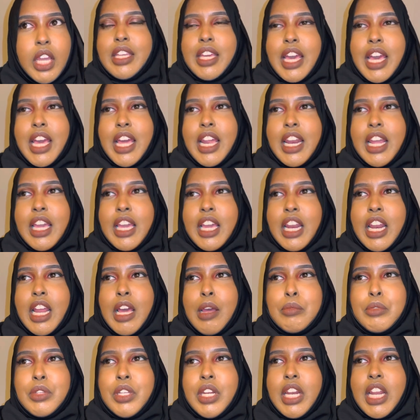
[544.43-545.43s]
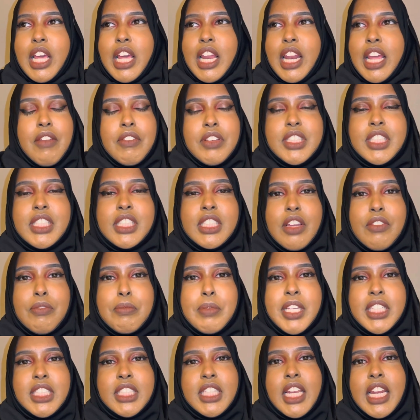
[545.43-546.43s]
Yeah, like, alhamdulillah, like, ever since I've
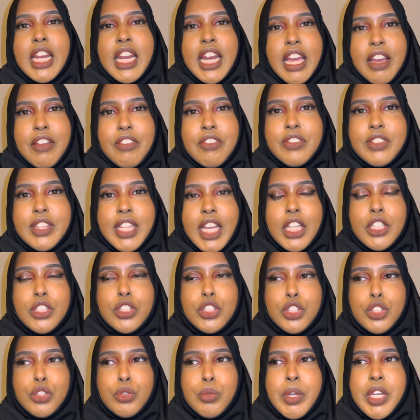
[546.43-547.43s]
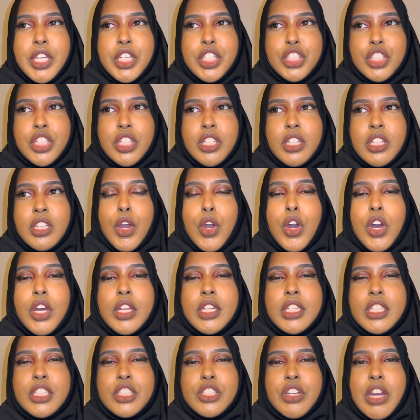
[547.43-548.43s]
basically left that situation,
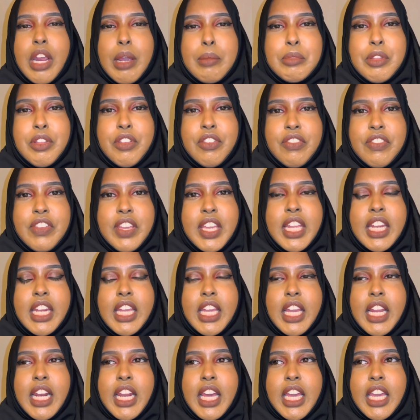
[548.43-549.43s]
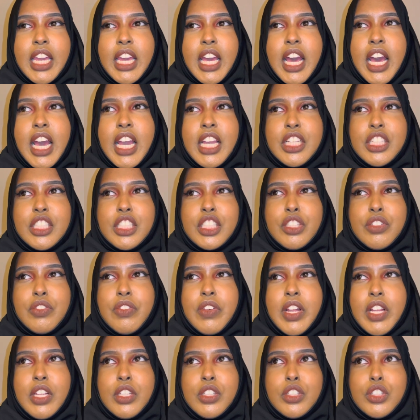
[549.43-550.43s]
can't describe the feeling. Like, I just
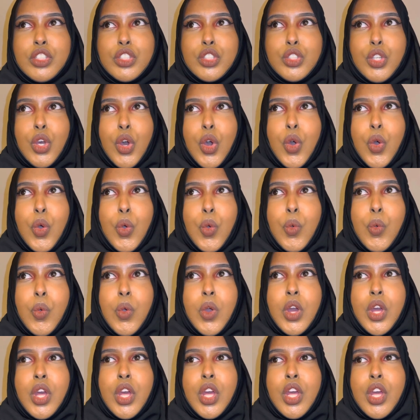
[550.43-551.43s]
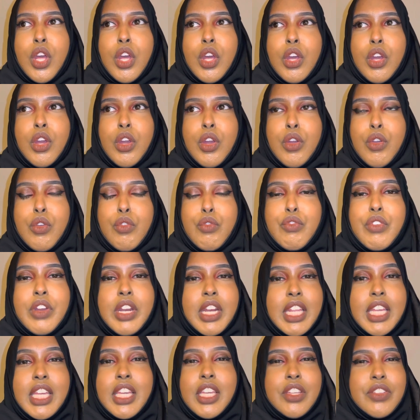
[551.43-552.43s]
felt so
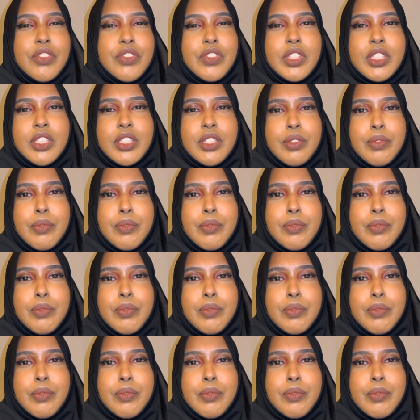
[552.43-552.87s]
relieved,